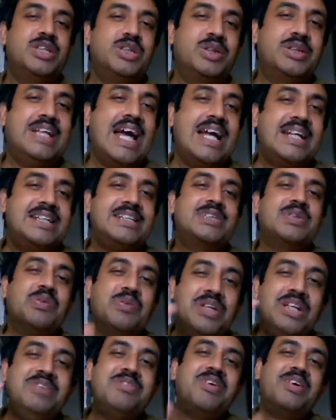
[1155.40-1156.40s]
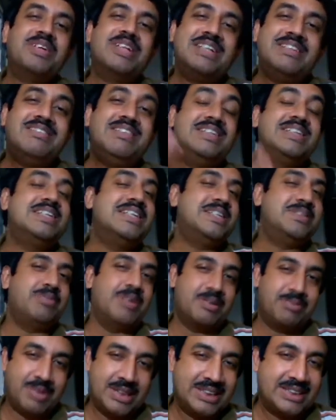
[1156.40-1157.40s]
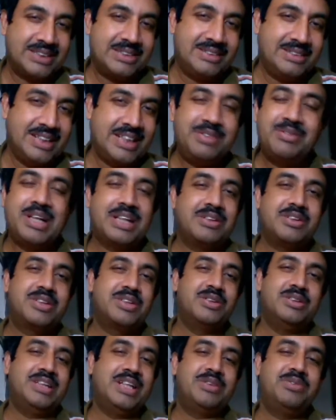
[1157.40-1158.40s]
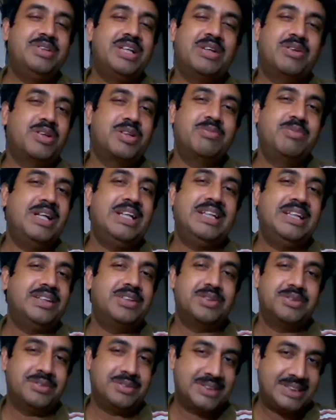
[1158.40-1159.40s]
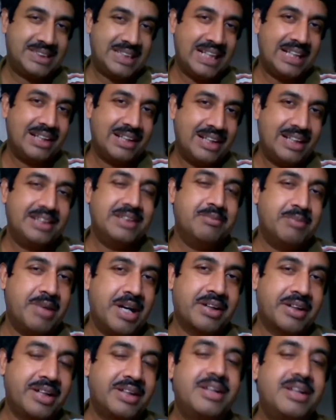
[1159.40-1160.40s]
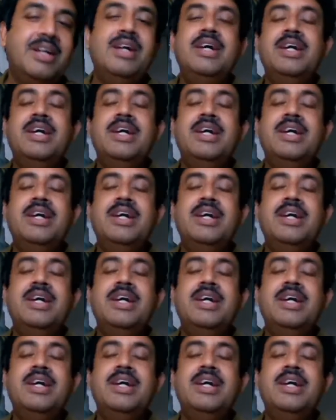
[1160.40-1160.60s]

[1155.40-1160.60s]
So that is only for the research purpose, that we are not planning to sell in the market.